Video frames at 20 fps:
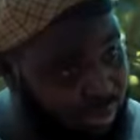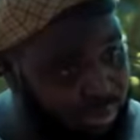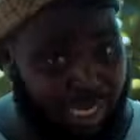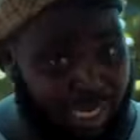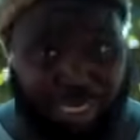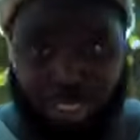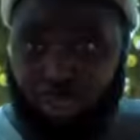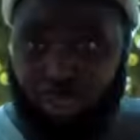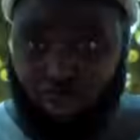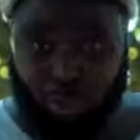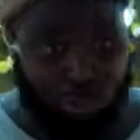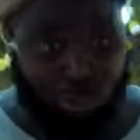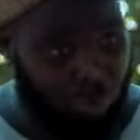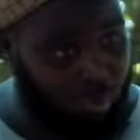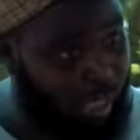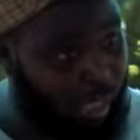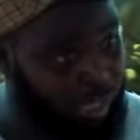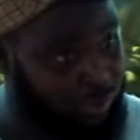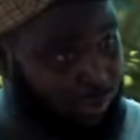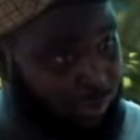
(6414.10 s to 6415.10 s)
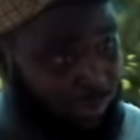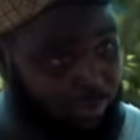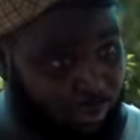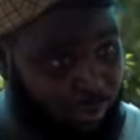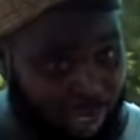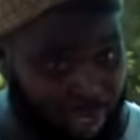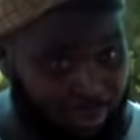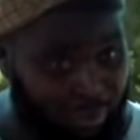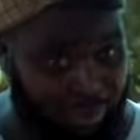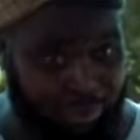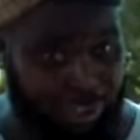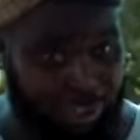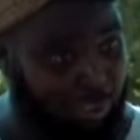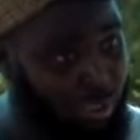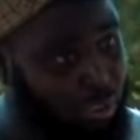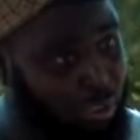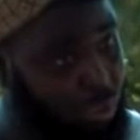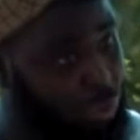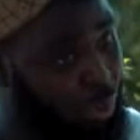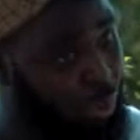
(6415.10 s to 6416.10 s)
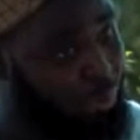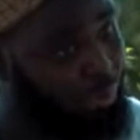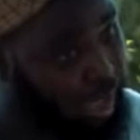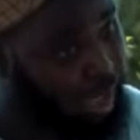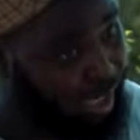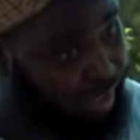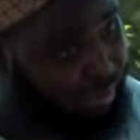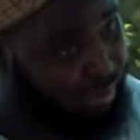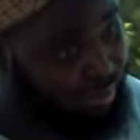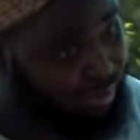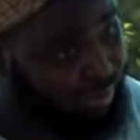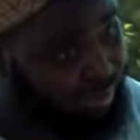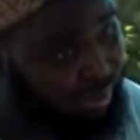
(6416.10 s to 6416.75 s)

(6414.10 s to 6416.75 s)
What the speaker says: tying your tubers of yarn in your barn,